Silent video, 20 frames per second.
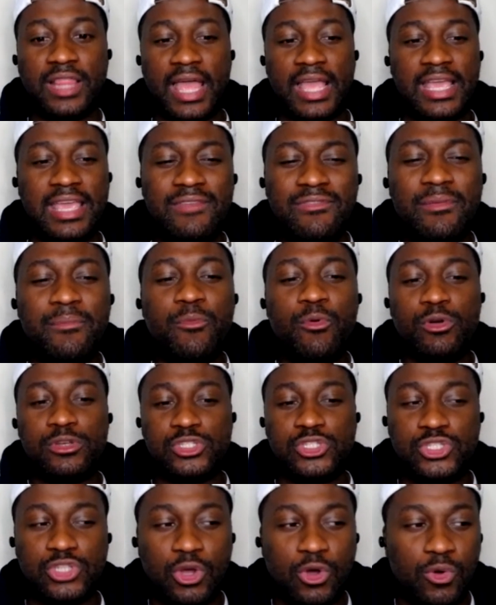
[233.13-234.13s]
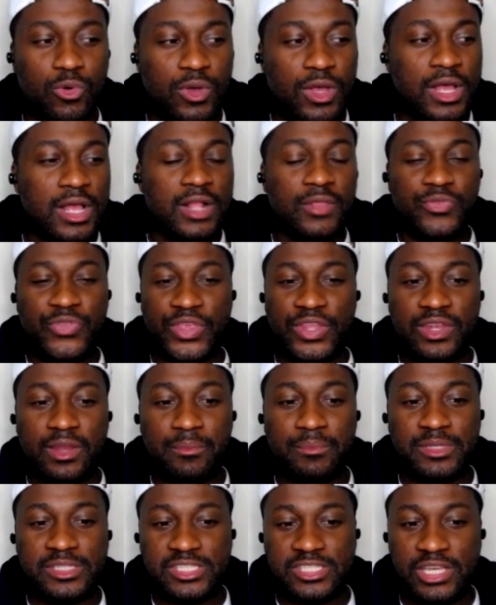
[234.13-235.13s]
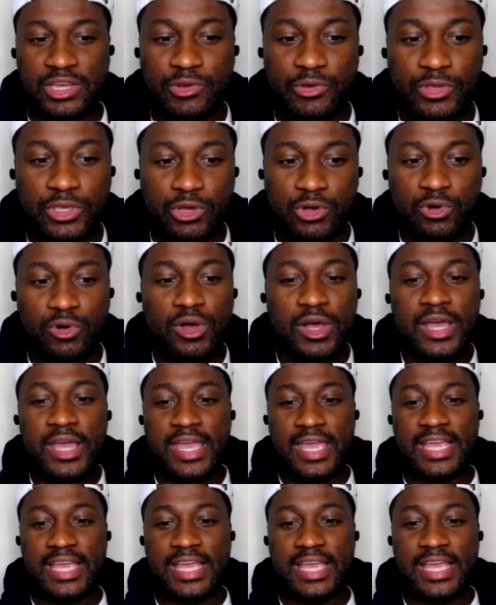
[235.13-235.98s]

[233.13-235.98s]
Like, even more so than the material,